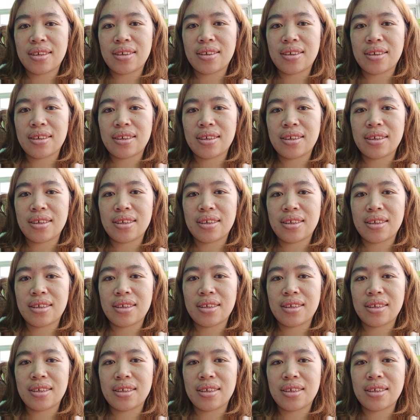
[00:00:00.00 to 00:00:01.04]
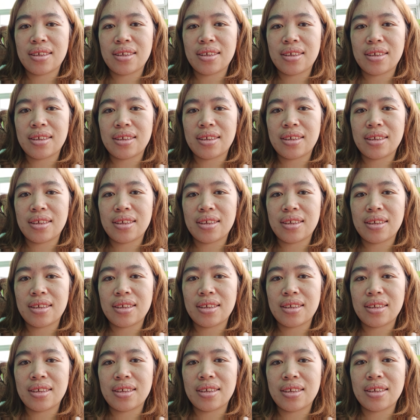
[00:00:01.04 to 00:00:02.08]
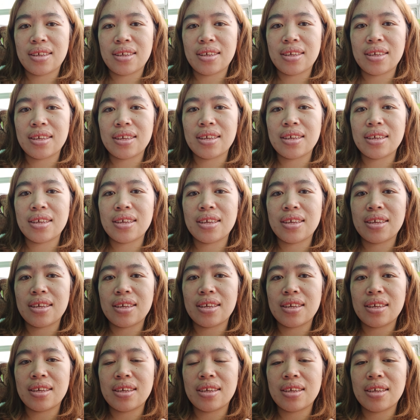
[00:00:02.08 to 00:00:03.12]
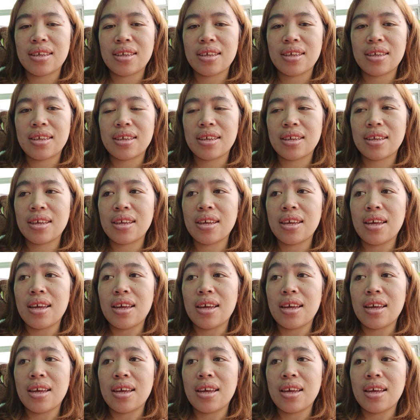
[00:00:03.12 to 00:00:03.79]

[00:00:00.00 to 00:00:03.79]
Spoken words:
No one is speaking in this clip.